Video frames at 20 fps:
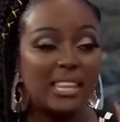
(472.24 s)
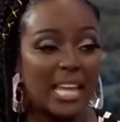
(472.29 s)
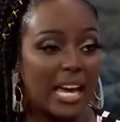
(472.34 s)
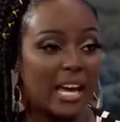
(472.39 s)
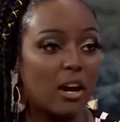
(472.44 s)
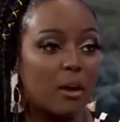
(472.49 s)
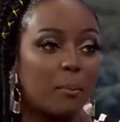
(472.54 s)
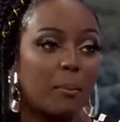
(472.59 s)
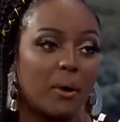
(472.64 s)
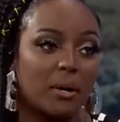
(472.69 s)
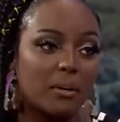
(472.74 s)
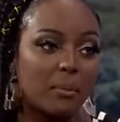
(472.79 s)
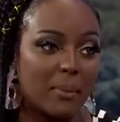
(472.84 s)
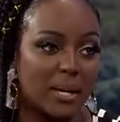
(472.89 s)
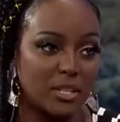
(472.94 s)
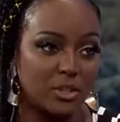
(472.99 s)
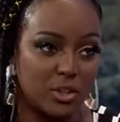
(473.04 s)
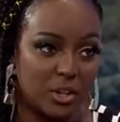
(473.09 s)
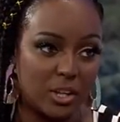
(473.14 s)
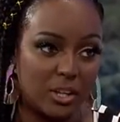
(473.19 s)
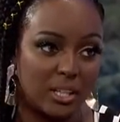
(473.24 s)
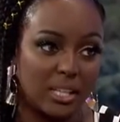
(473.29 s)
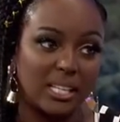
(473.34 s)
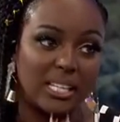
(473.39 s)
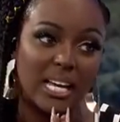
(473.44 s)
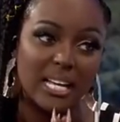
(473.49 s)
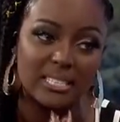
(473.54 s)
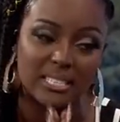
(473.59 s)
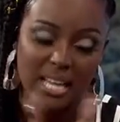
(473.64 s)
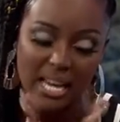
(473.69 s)
they are part we of my journey.
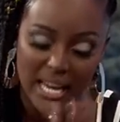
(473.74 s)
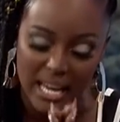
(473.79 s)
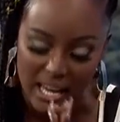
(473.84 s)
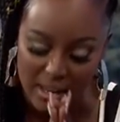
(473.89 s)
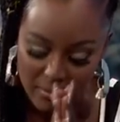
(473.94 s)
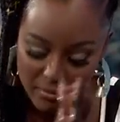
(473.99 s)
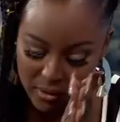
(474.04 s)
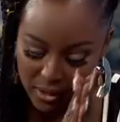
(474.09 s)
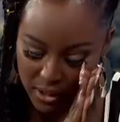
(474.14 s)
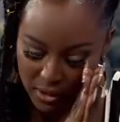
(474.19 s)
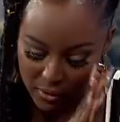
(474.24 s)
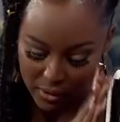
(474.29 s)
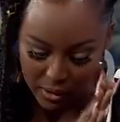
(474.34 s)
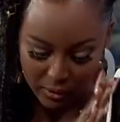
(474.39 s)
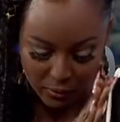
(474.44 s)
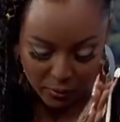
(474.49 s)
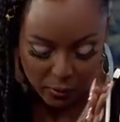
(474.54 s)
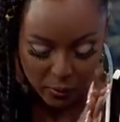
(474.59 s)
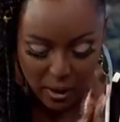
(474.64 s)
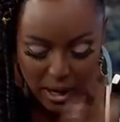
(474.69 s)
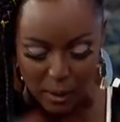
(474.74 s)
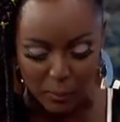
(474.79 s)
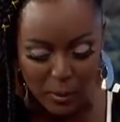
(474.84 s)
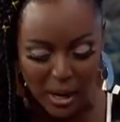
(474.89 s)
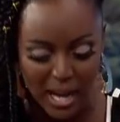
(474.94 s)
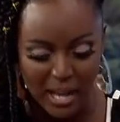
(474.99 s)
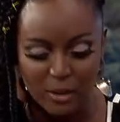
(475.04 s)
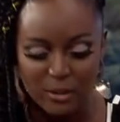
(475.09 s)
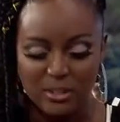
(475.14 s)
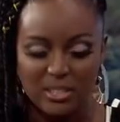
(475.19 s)
Yes, I am very grateful. I,
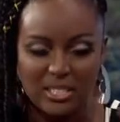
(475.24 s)
I